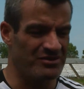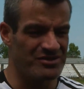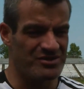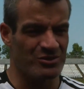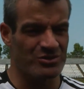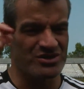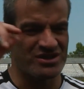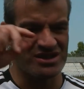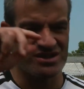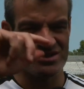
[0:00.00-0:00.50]

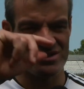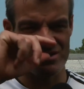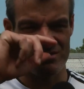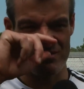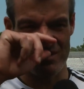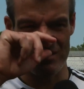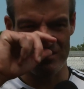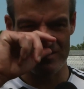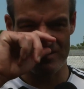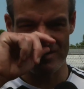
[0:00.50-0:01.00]
all seasons are
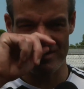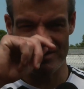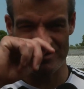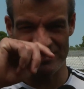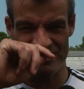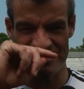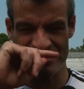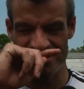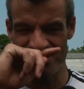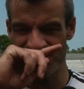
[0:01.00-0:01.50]
roller
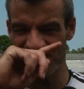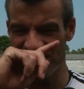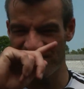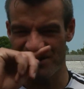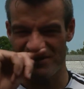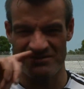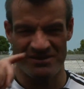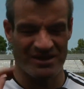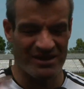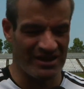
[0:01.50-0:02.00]
coasters,
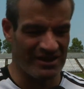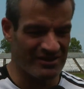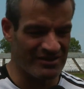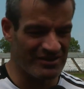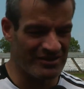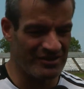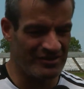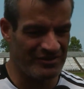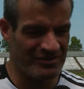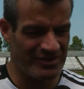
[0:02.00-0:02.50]
especially when you're
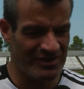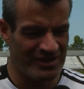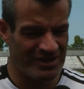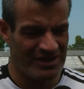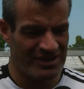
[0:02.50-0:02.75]
kind of